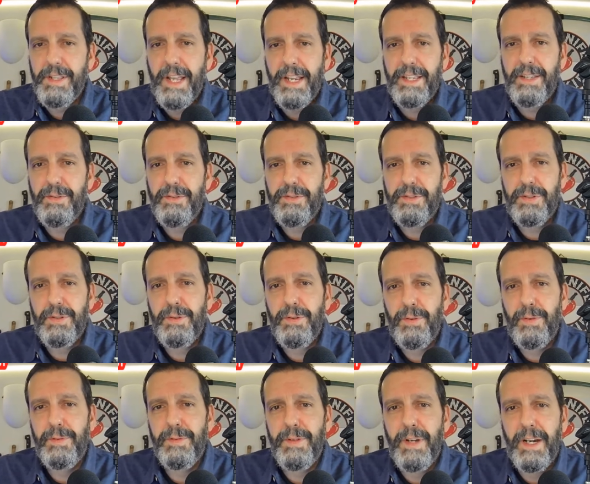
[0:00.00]
thank you
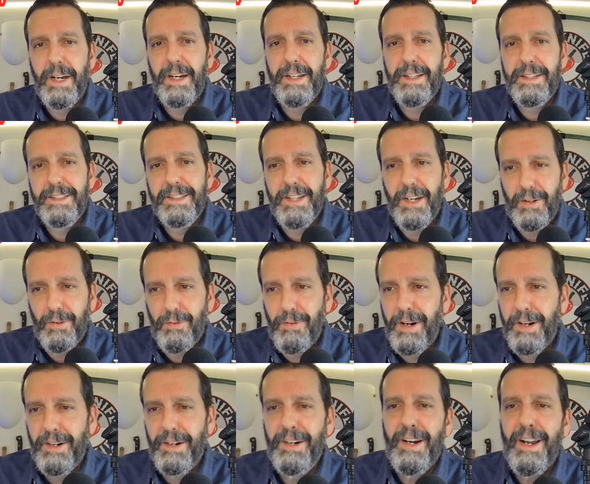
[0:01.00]
to uh, Doug
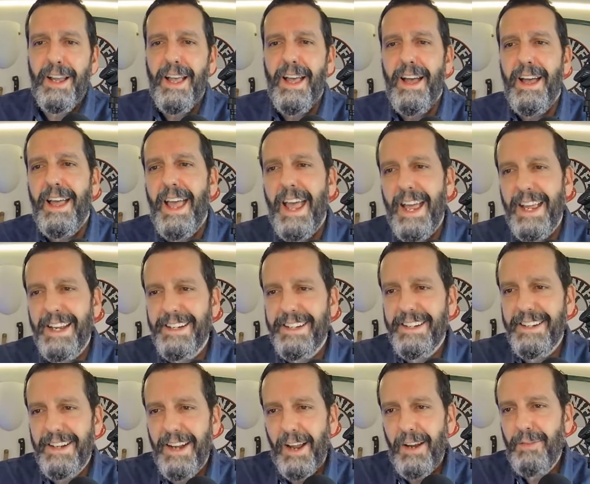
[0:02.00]
Ritter and
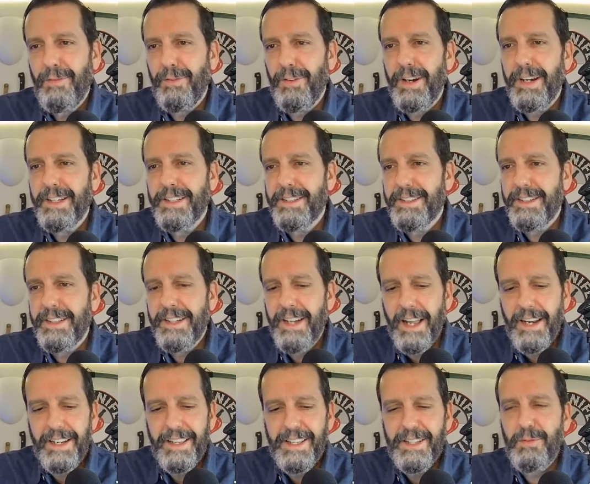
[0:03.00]
Knife Rights.
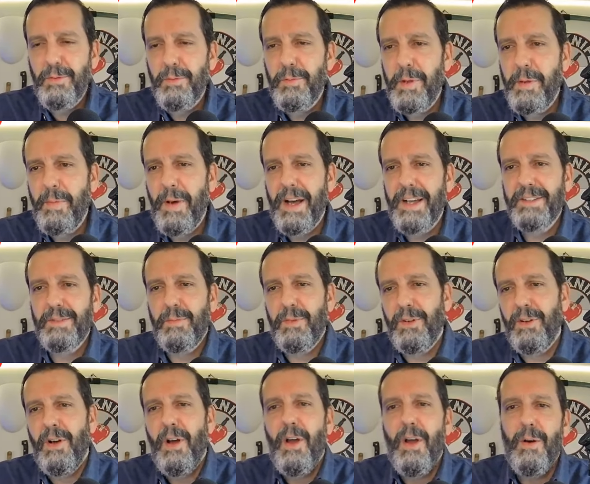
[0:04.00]
None of this would be
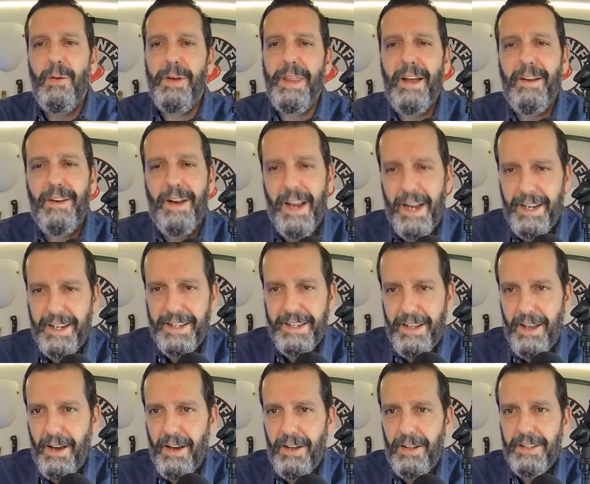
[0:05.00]
possible without any of
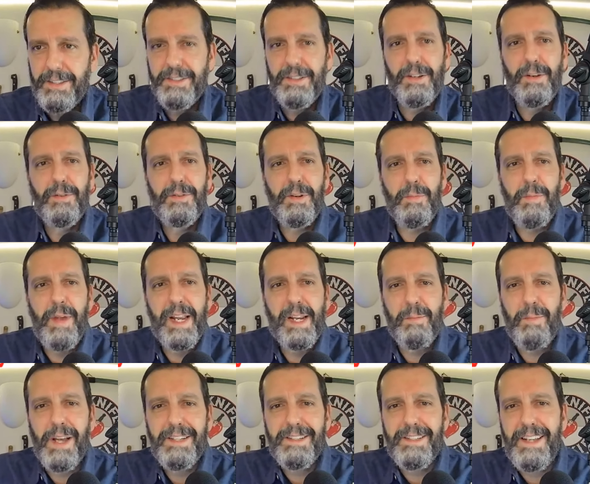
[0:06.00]
y'all. So you're
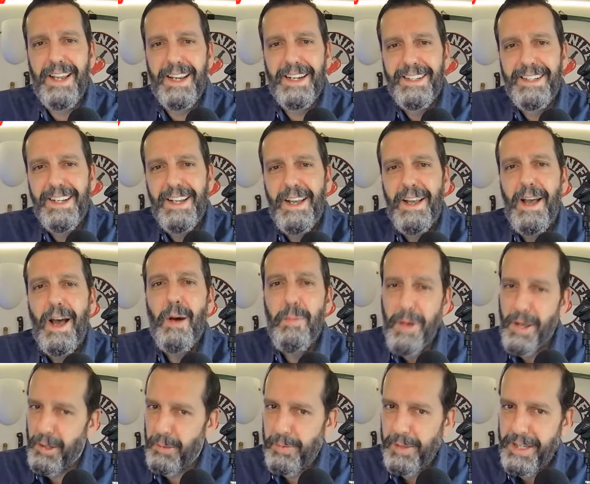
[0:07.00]
making my state a
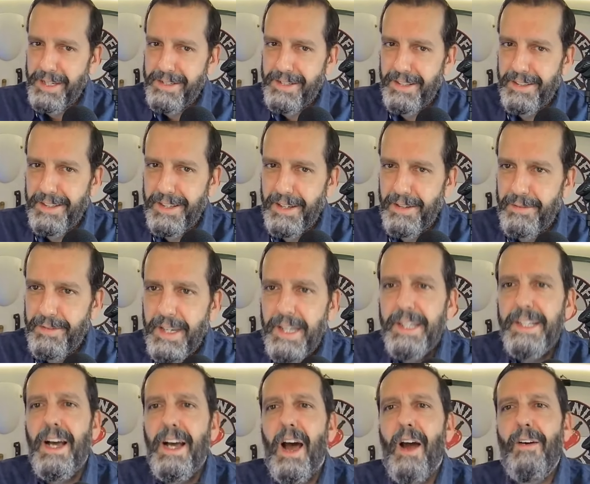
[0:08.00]
better place to live.
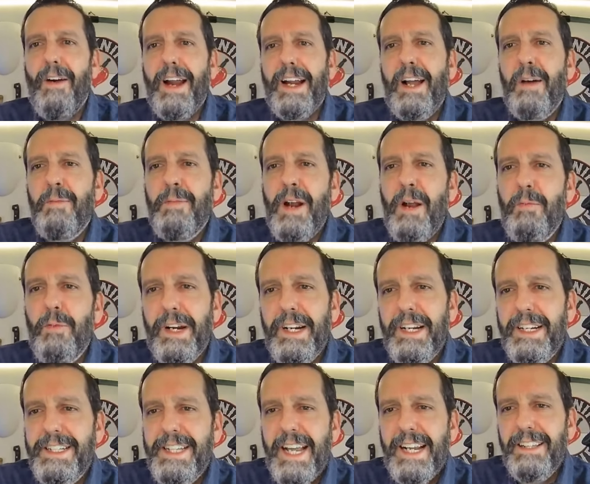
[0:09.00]
All right, coming up, we're going
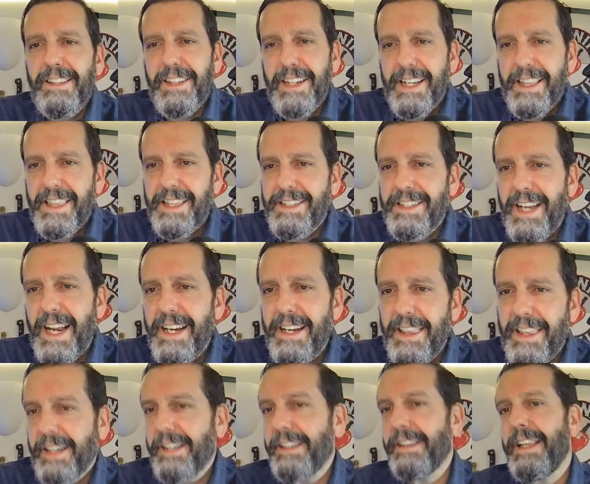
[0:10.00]
to take a look at the state
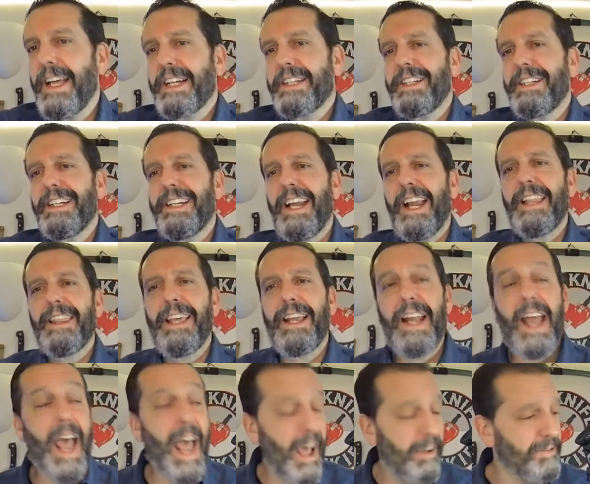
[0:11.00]
of the collection. And
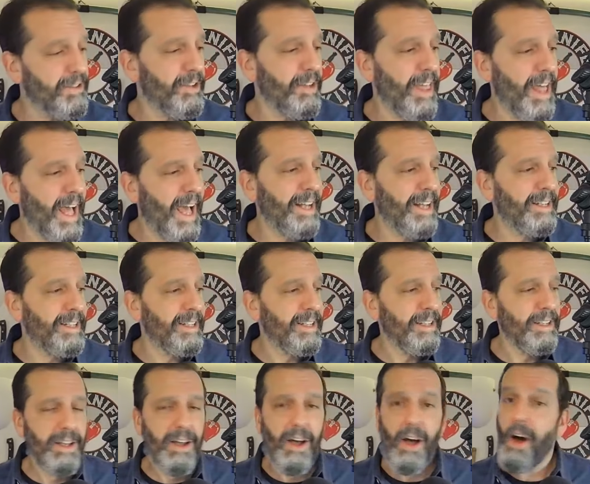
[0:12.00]
then after that,
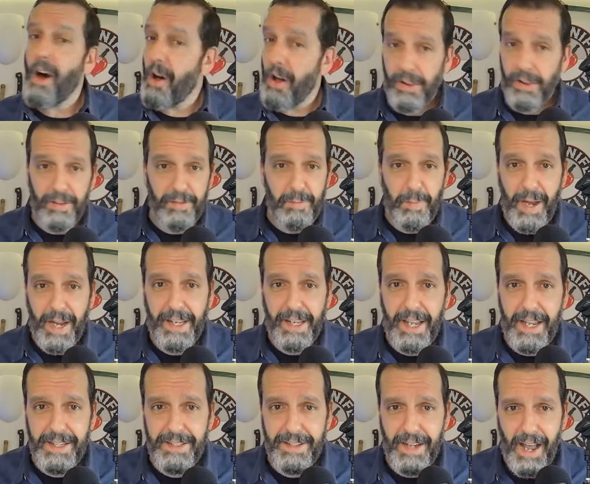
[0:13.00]
all of my
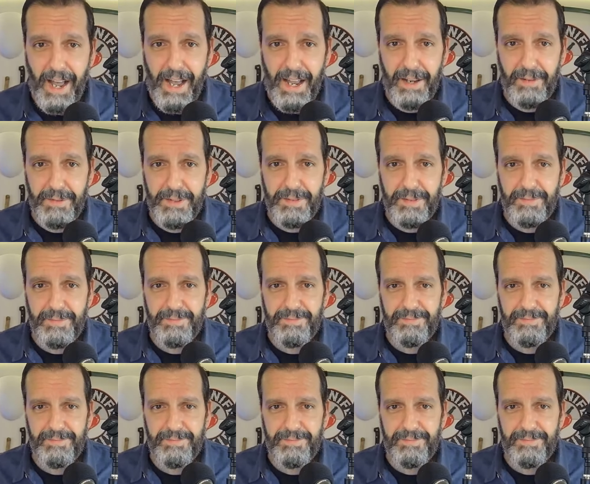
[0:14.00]
case knives.